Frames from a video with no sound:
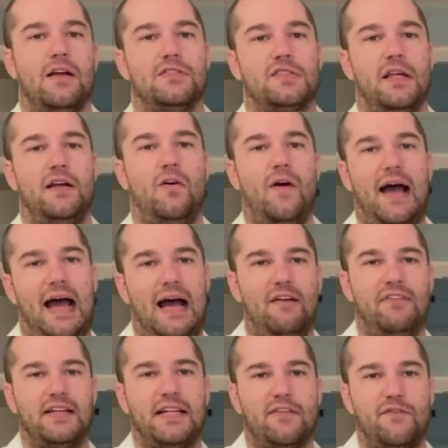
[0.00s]
So they don't
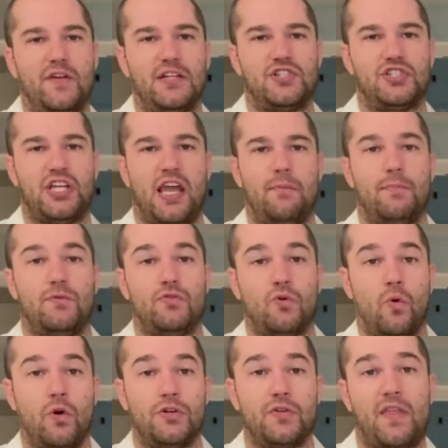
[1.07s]
have a definite shape,
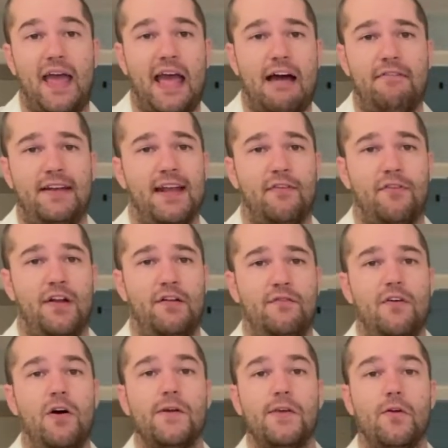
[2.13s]
nor do they have a
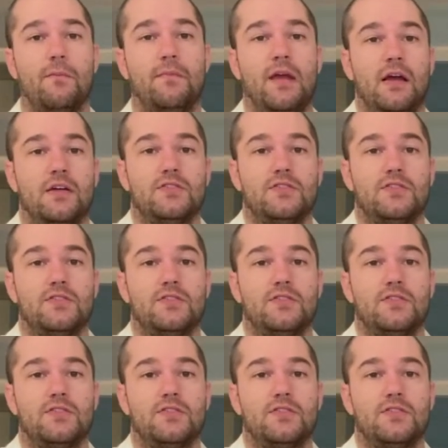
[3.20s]
definite volume.